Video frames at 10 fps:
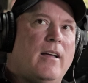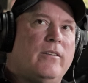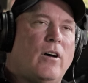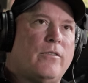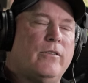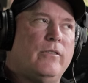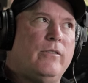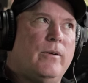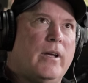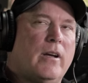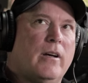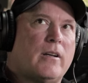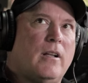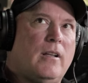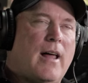is also doing a
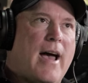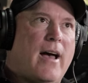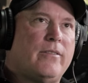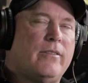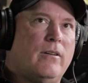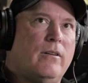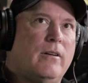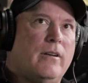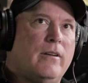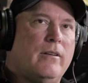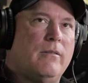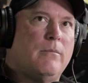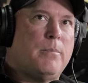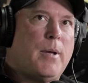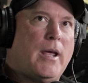class
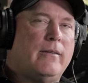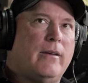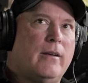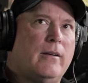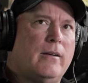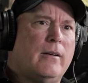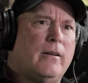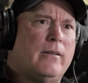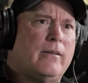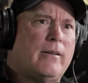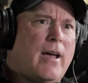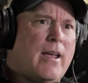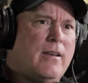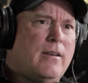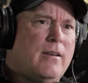on painting a
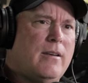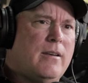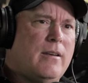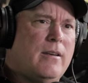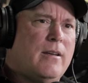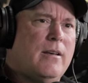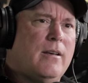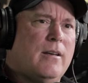Titan. Mm-hmm. Yep.